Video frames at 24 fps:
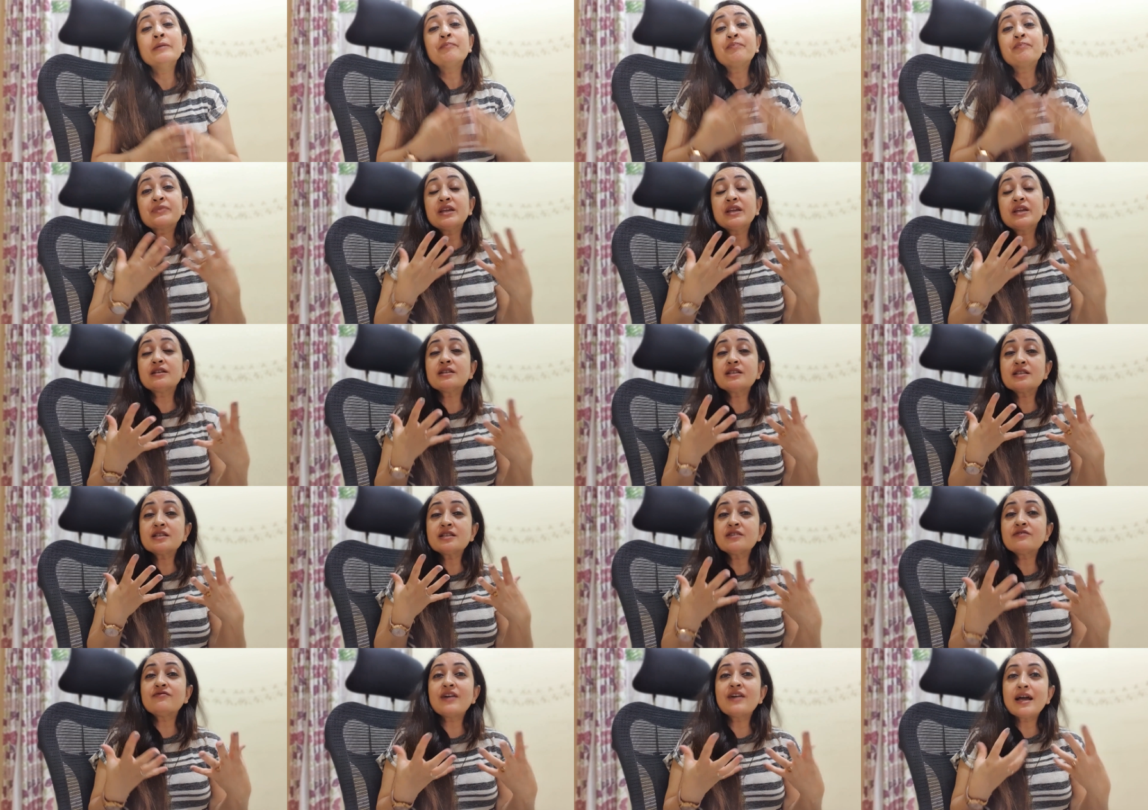It is
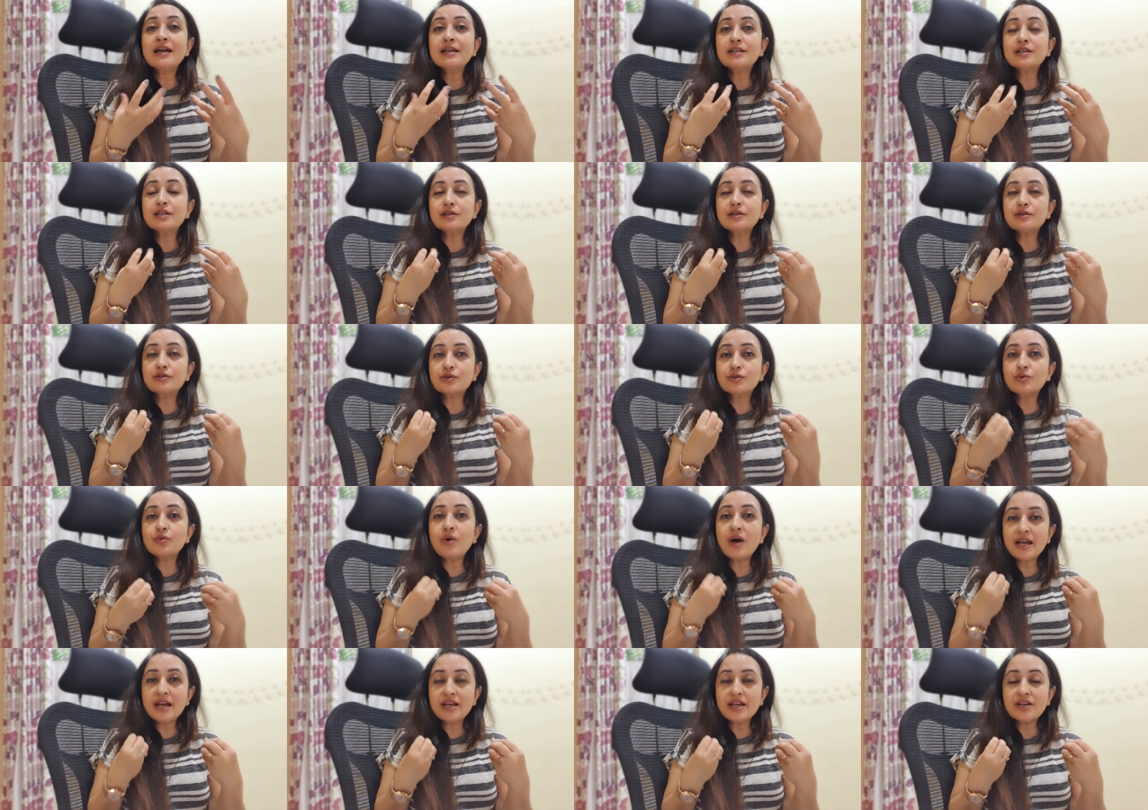in fact uh, so
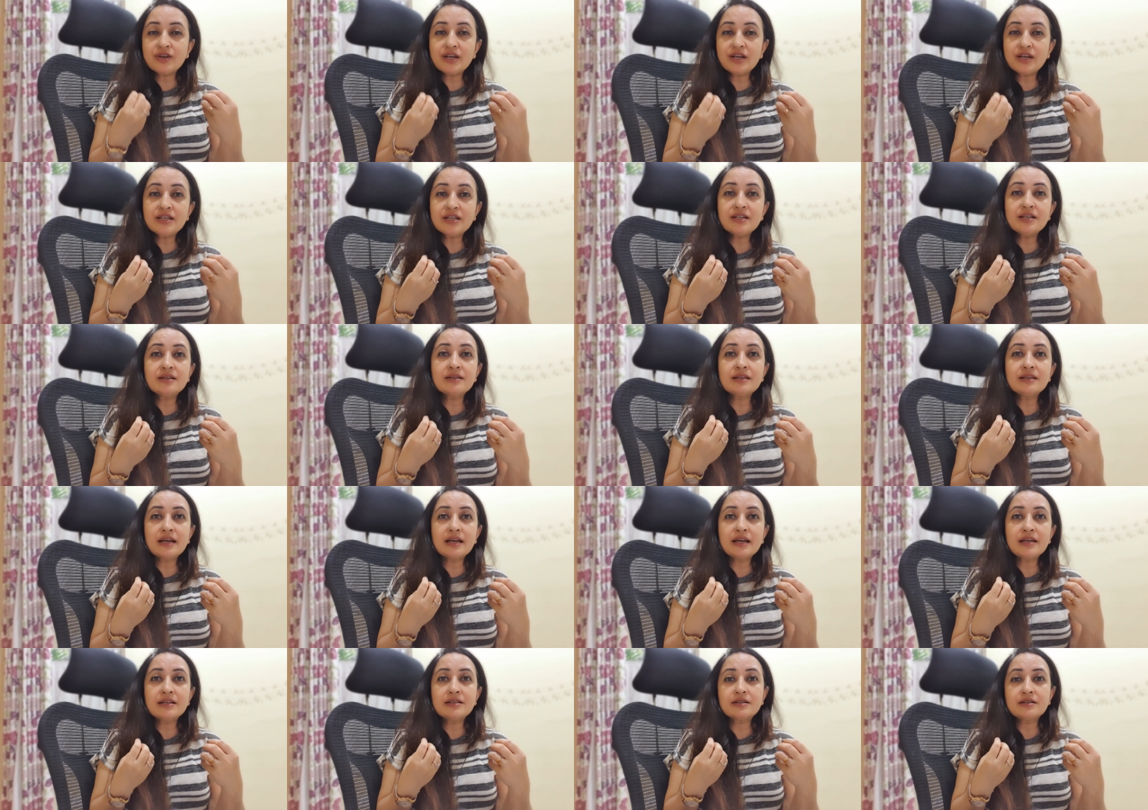hydrating
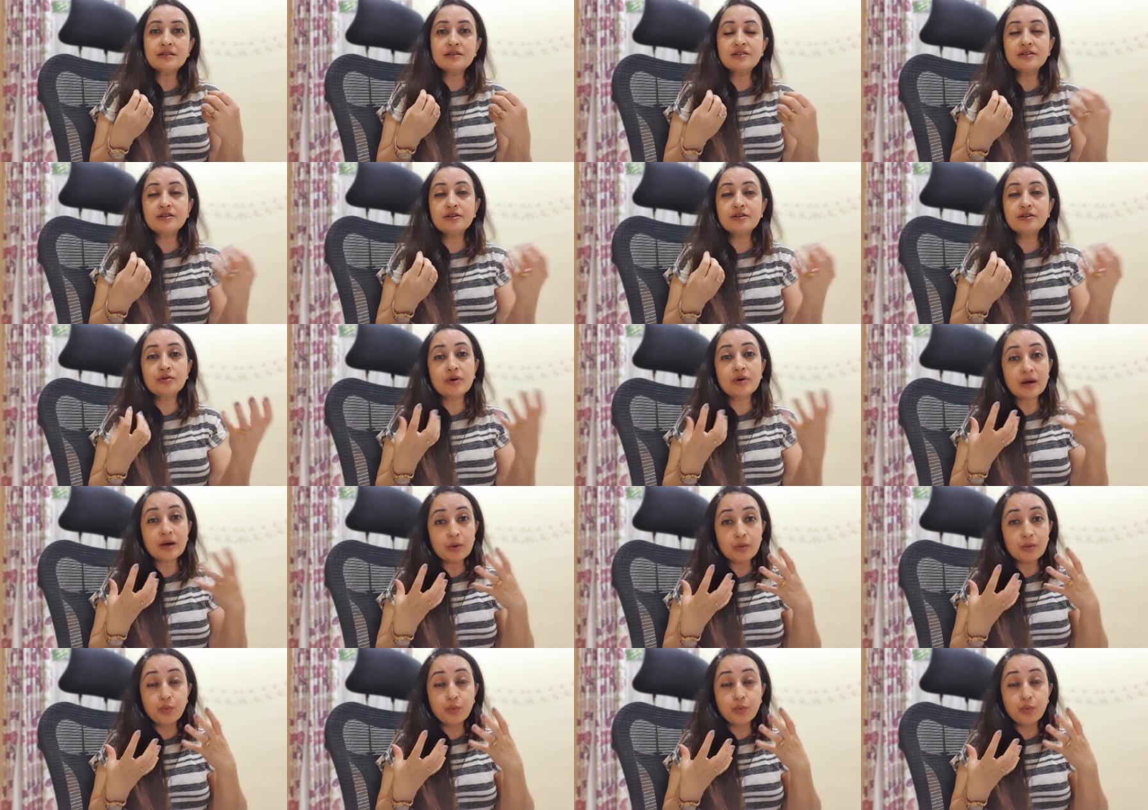that uh, you know,